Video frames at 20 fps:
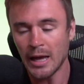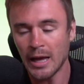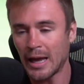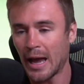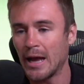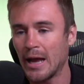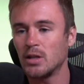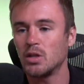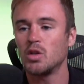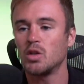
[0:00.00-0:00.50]

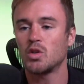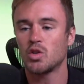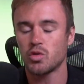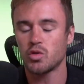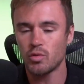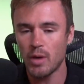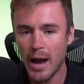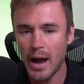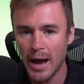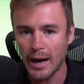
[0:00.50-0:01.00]
Can you
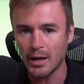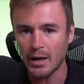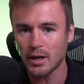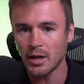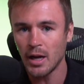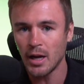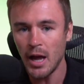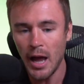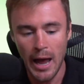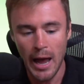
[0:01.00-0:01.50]
track
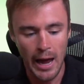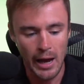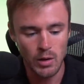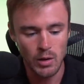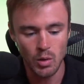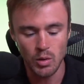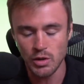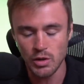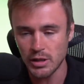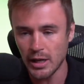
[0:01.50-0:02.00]
how
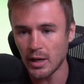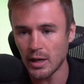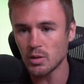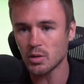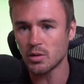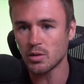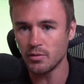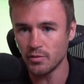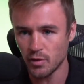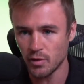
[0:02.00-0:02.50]
your
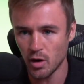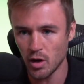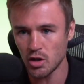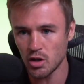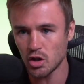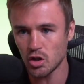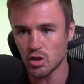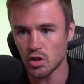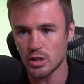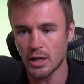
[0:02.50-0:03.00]
sales
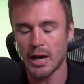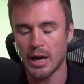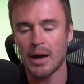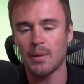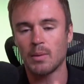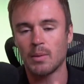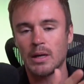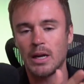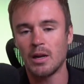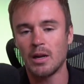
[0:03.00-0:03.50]
conversions are?
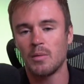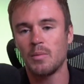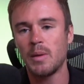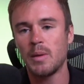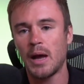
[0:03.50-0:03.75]
And we need to be